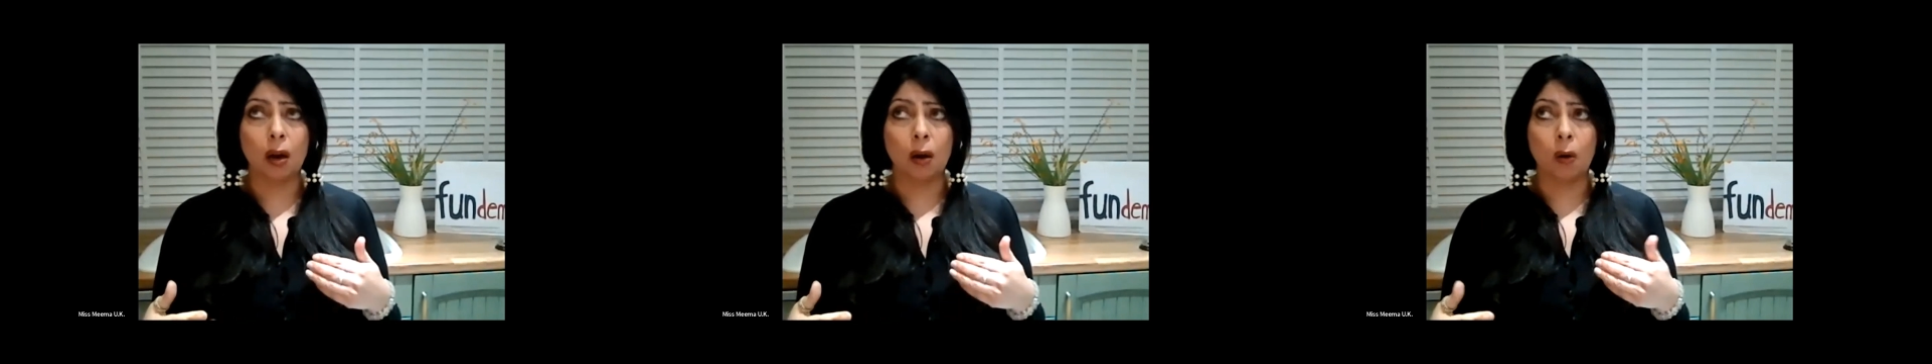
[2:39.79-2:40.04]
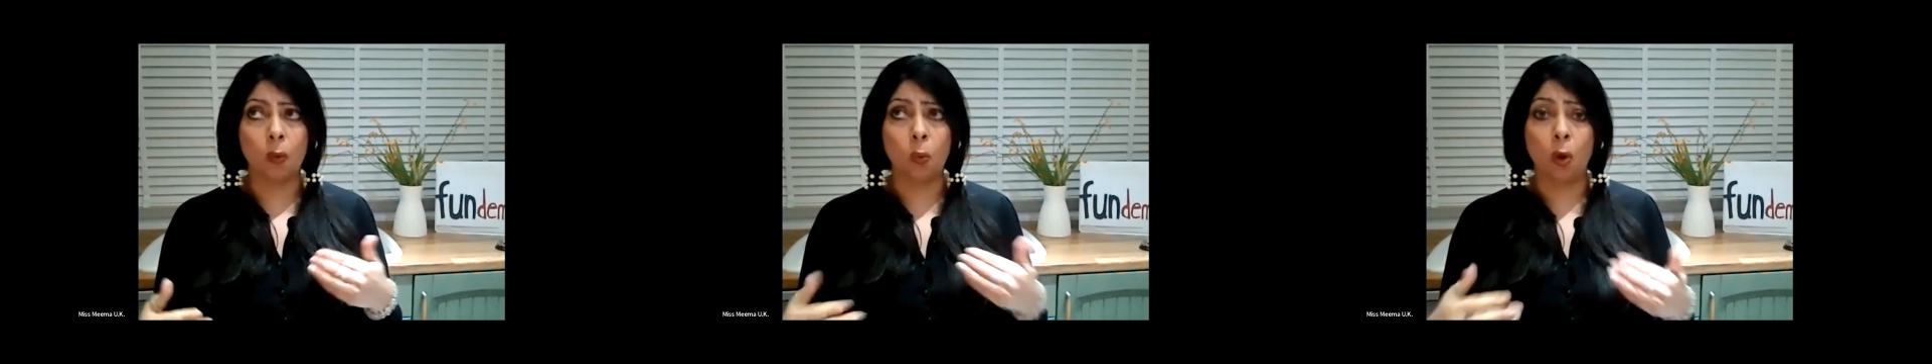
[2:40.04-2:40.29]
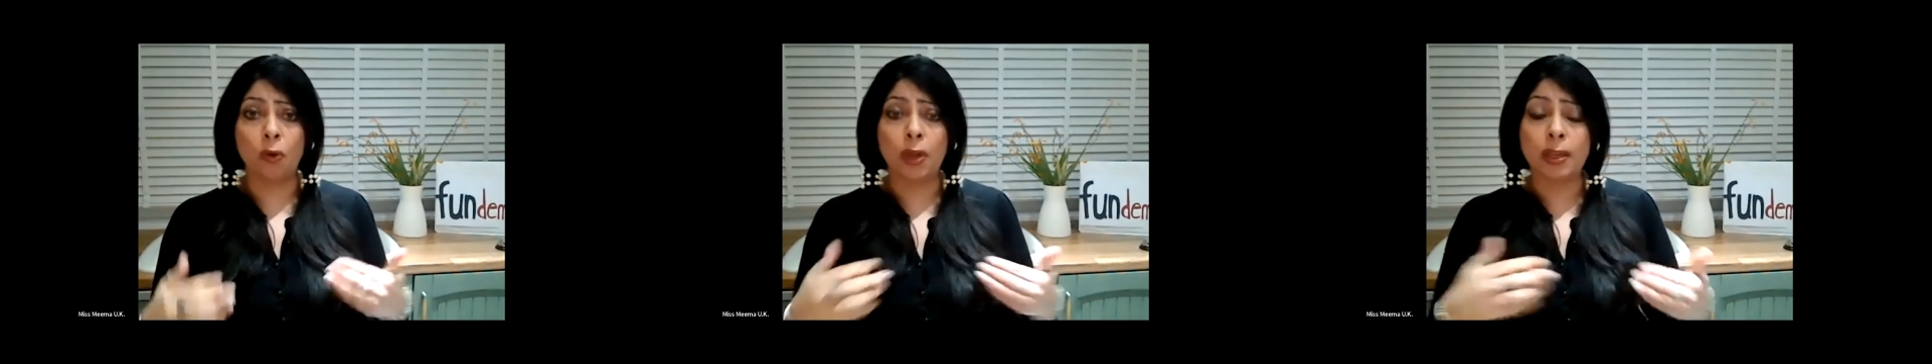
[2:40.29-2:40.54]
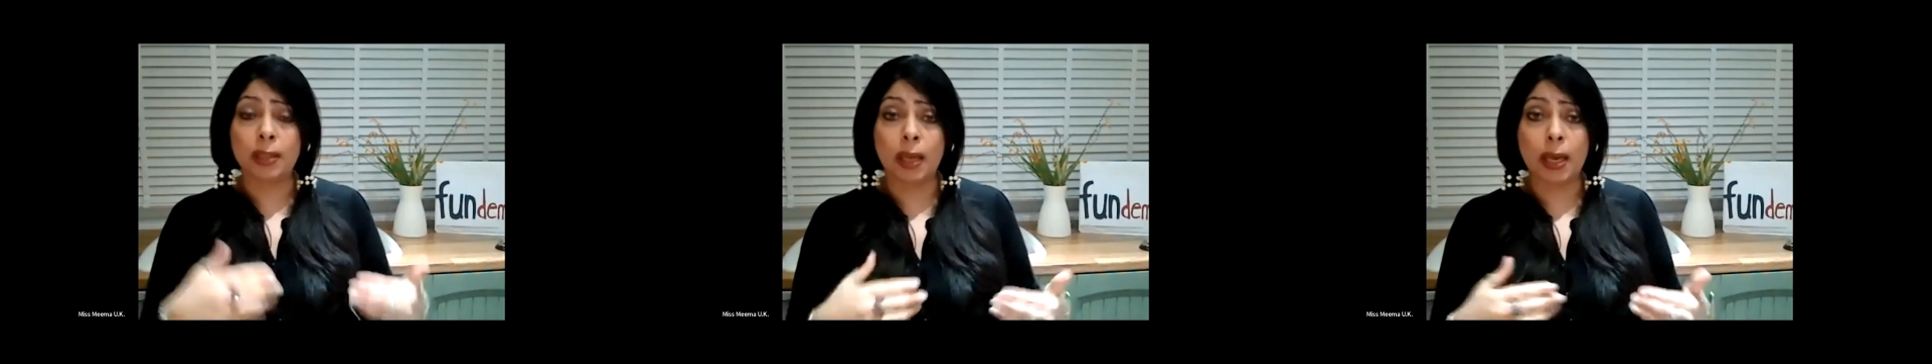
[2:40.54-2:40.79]
what they're
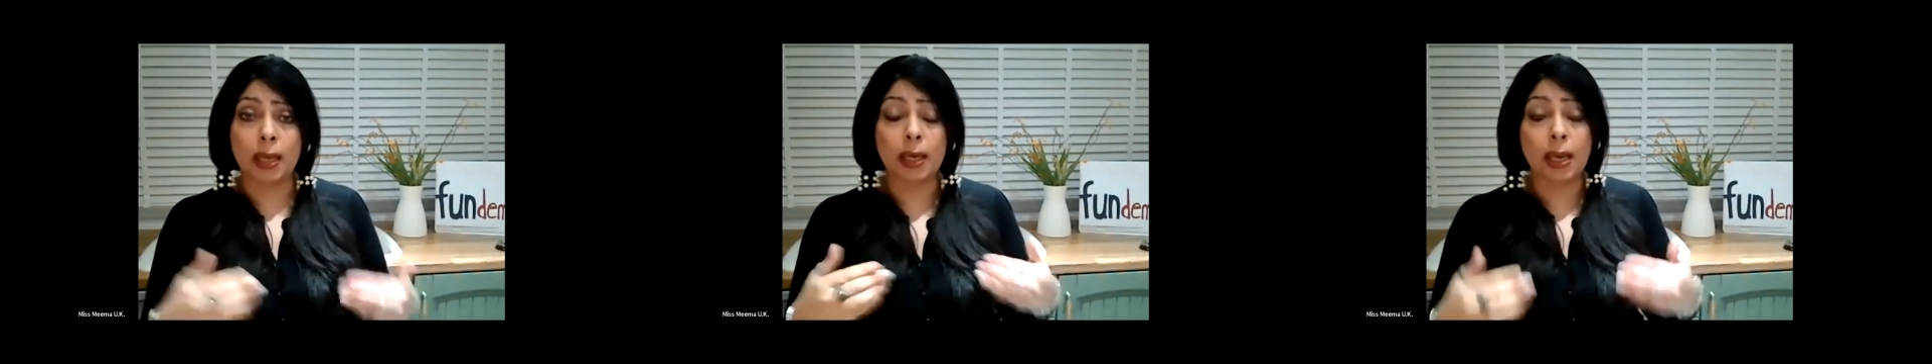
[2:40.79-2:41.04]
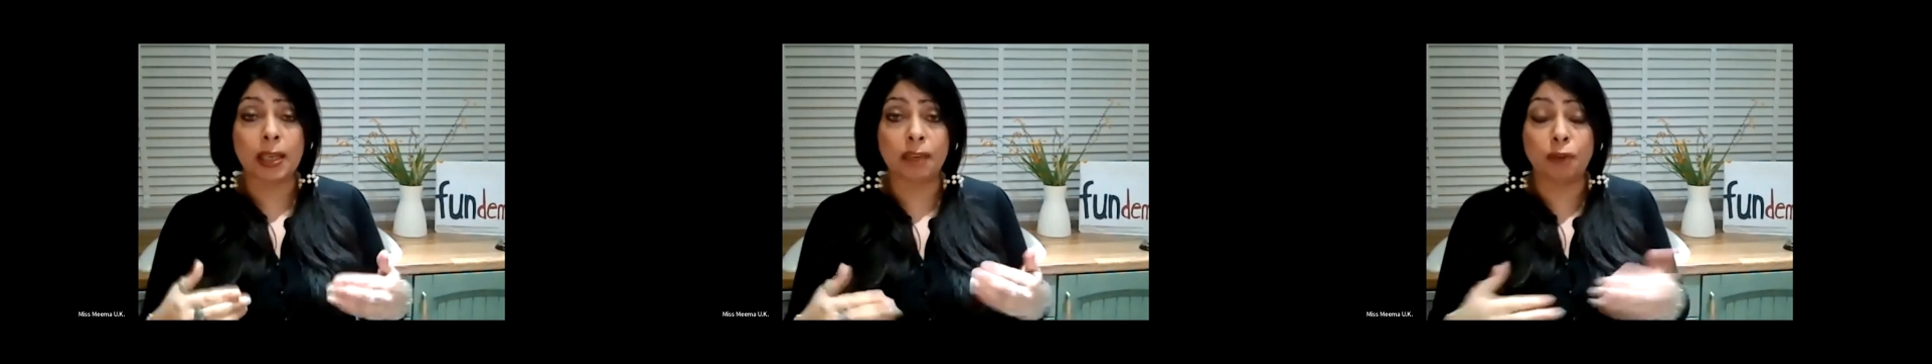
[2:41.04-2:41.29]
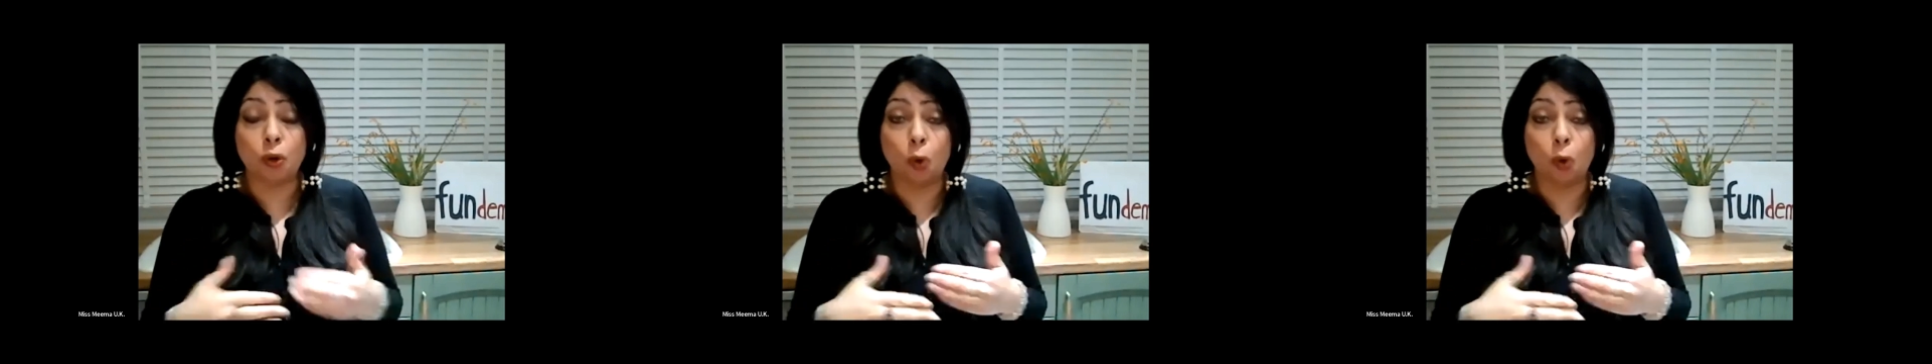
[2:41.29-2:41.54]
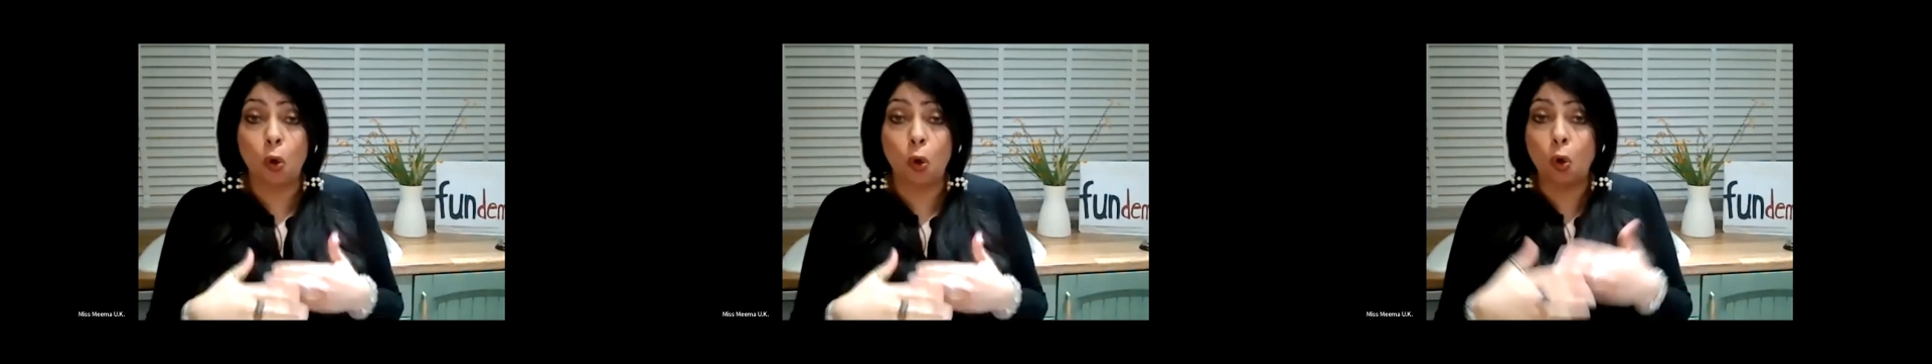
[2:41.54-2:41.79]
saying is if you know
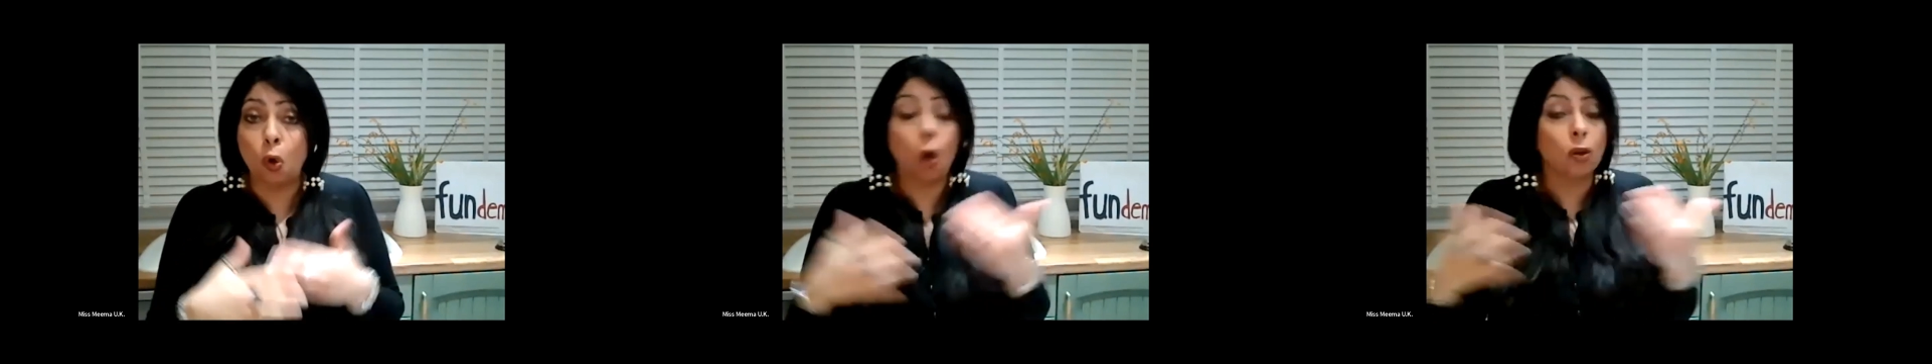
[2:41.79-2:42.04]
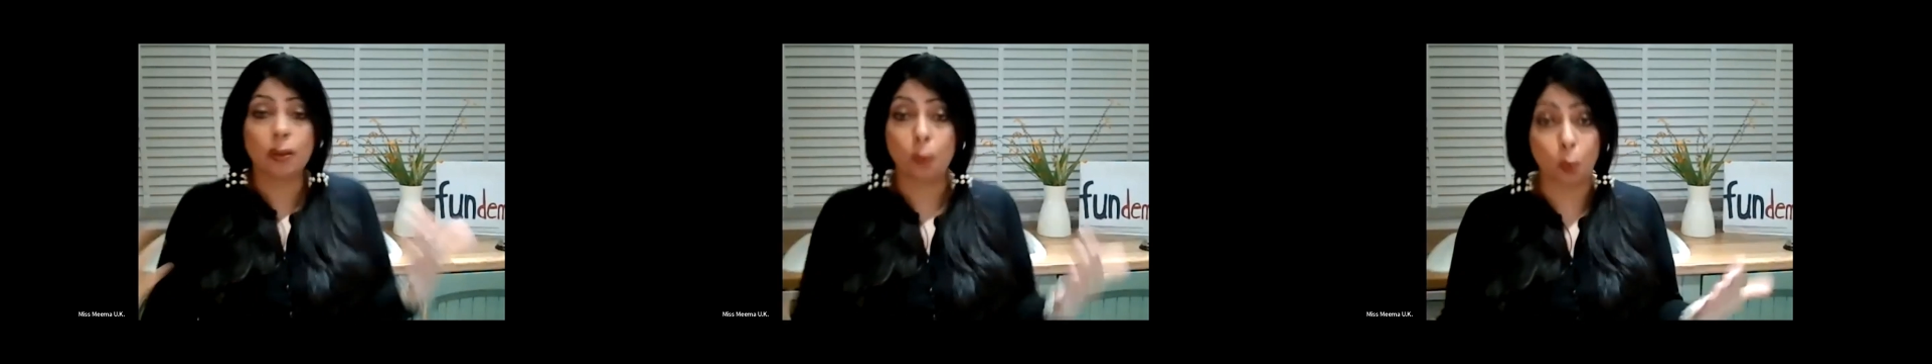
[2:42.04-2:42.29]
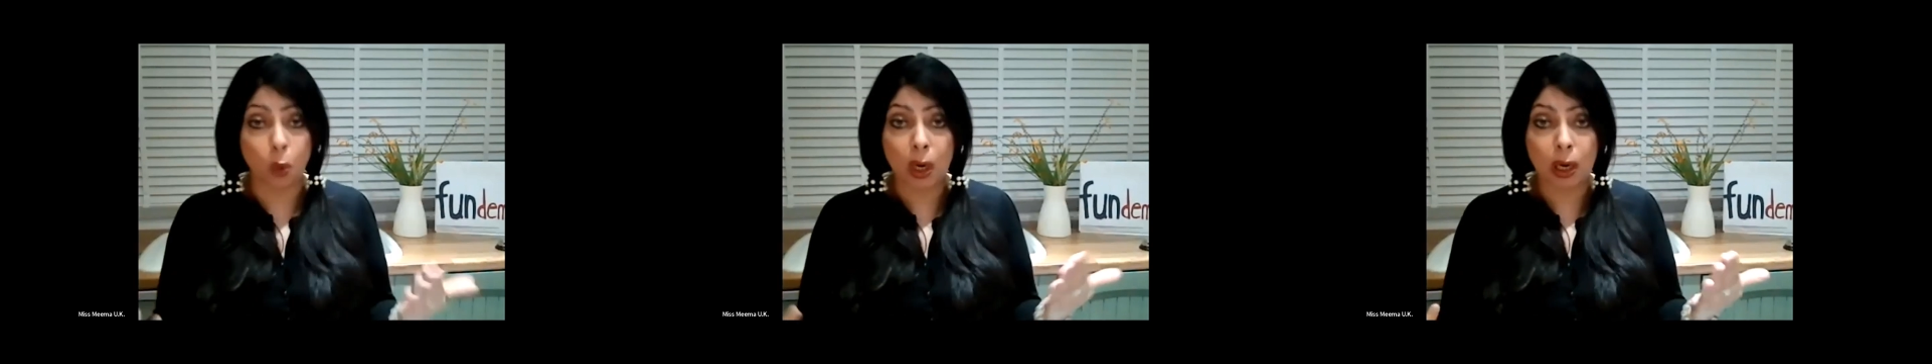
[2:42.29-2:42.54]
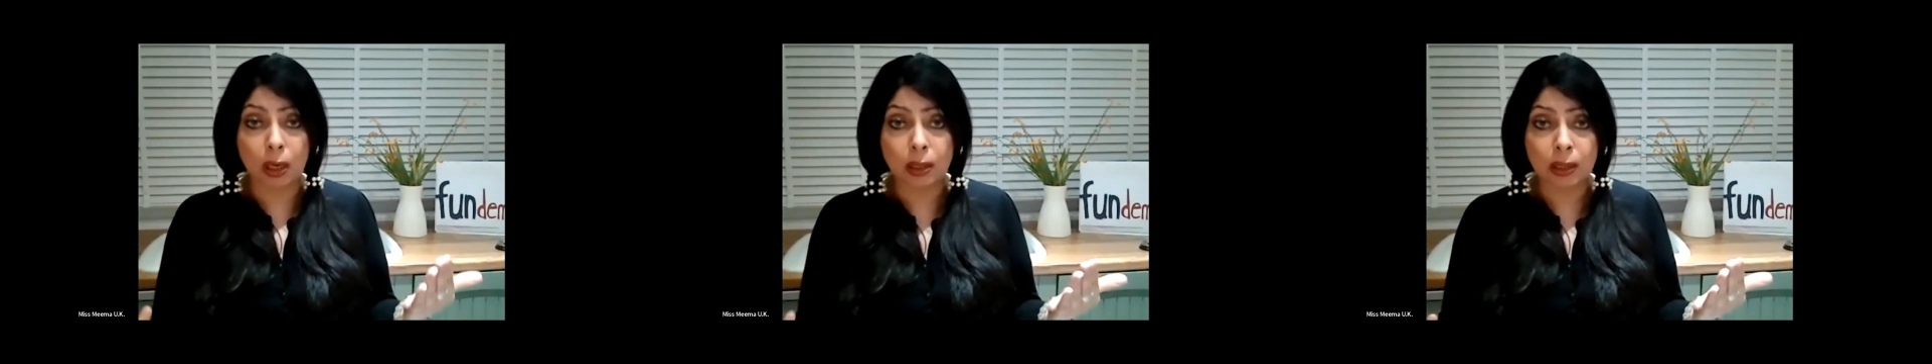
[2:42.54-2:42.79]
lots of words,